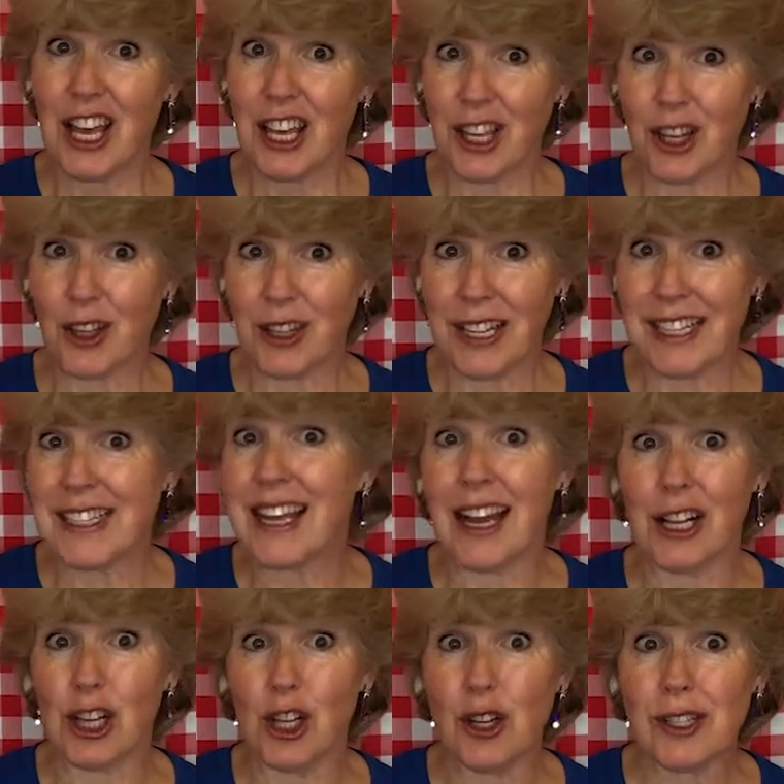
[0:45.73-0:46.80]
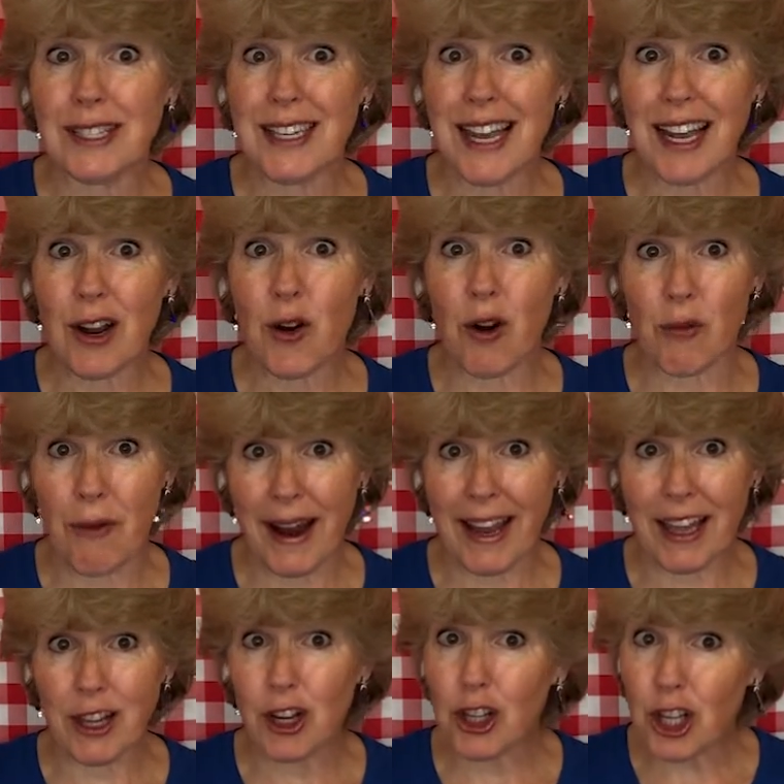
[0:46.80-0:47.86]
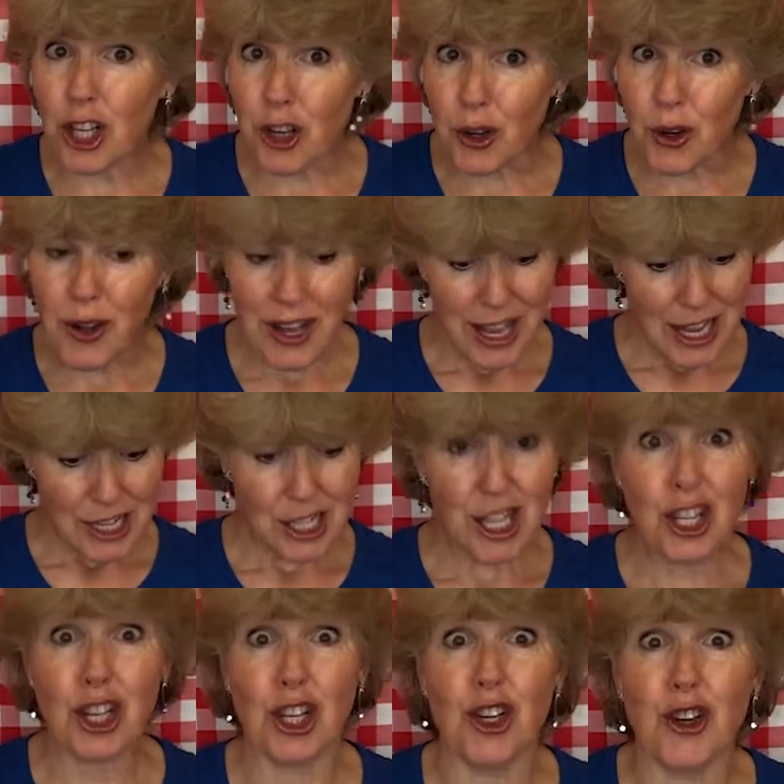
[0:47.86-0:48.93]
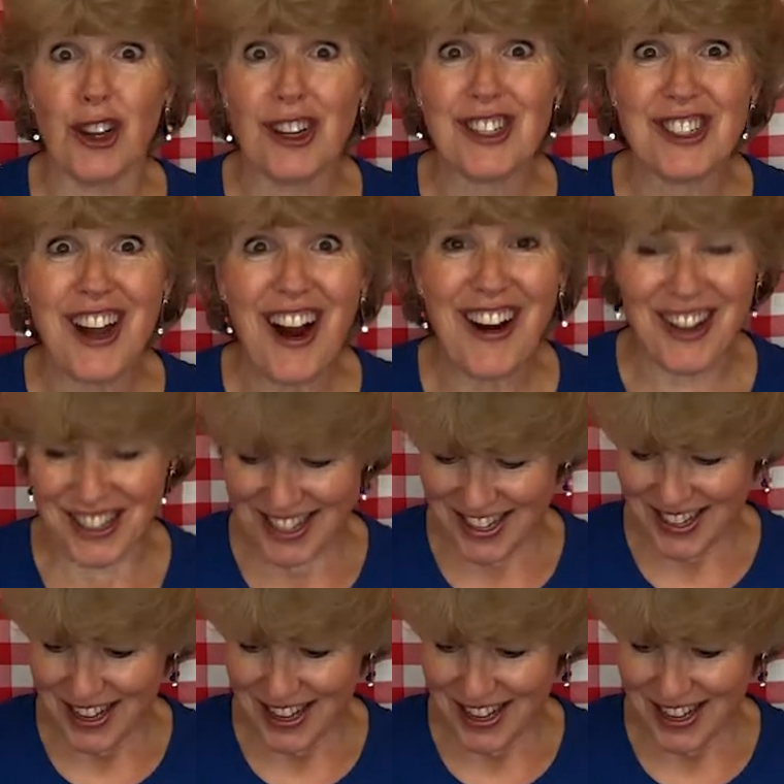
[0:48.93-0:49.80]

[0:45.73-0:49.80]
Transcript: You'll need a glue stick or regular glue to glue your stars.